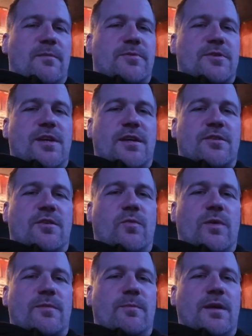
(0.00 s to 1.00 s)
projector
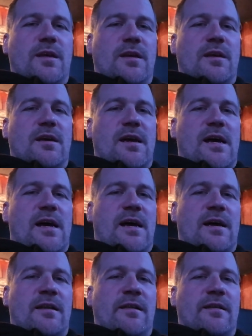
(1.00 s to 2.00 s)
with me,
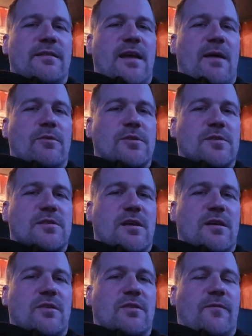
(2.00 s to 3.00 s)
and that was
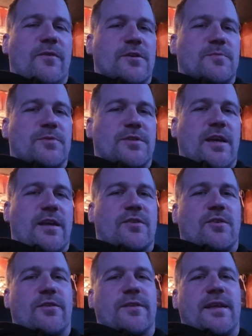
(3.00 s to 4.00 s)
the first
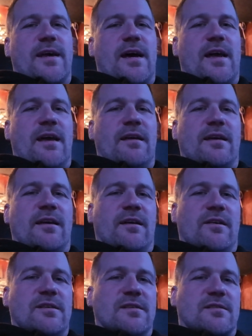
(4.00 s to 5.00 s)
projector that
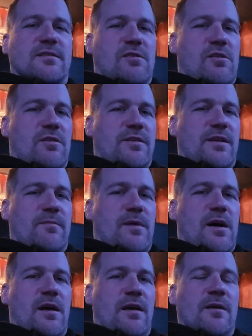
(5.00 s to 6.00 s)
I installed in
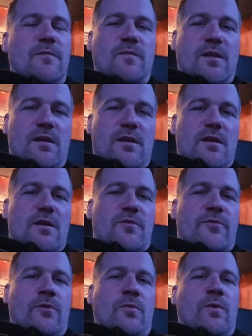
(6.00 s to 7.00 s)
my
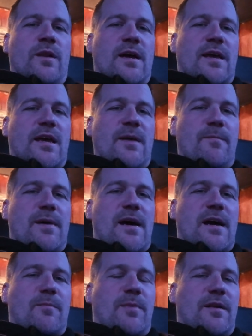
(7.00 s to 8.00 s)
room when I came
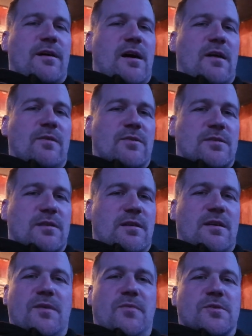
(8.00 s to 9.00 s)
back, but
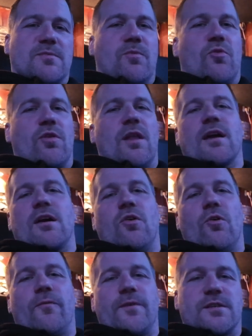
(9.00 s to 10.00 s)
obviously it was more like an
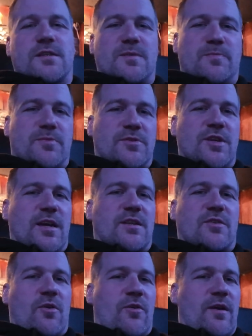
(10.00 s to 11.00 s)
office
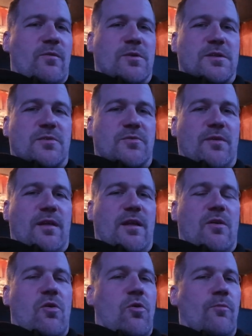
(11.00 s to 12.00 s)
projector. It wasn't really
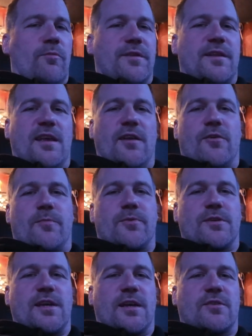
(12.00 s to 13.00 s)
a home theater
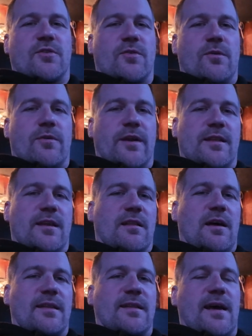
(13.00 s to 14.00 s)
projector or anything
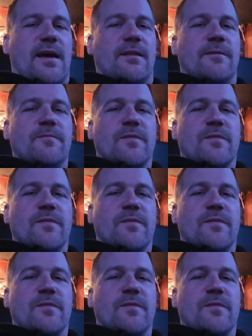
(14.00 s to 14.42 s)
like that.